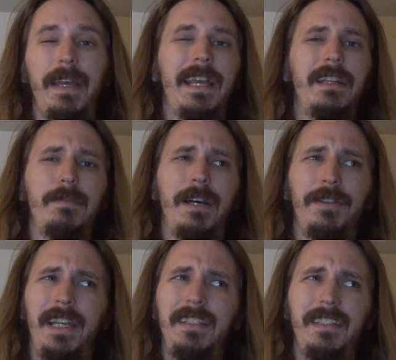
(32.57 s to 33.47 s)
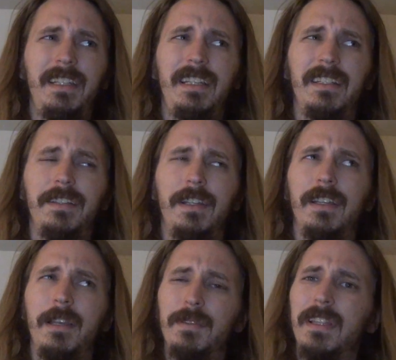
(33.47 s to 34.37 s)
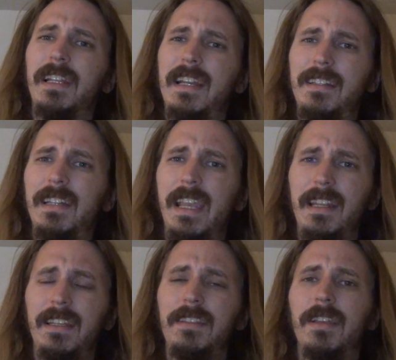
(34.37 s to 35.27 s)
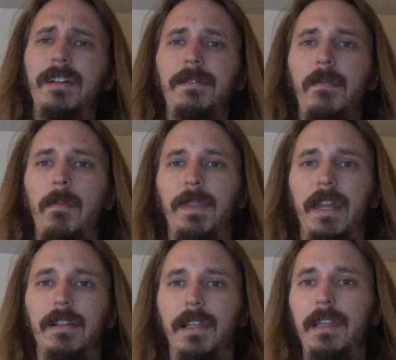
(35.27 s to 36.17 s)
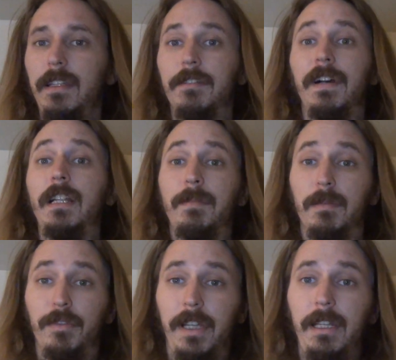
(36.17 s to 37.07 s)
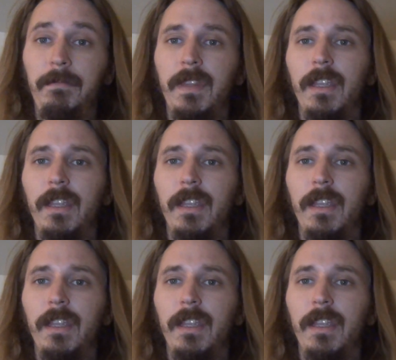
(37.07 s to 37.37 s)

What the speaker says: Back in about it was in the 1980s that a lady developed the breed.